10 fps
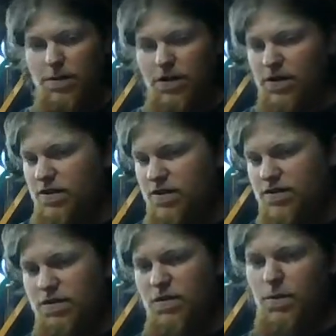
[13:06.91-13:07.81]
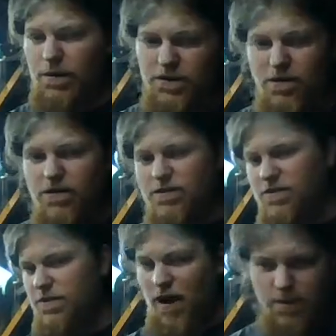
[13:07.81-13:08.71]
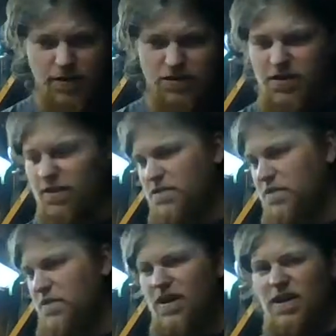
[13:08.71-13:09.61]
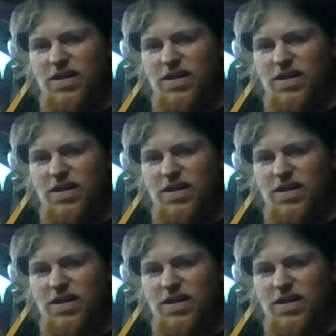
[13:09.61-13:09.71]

where you're going to shoot, when you're going to shoot, how much you're going to shoot.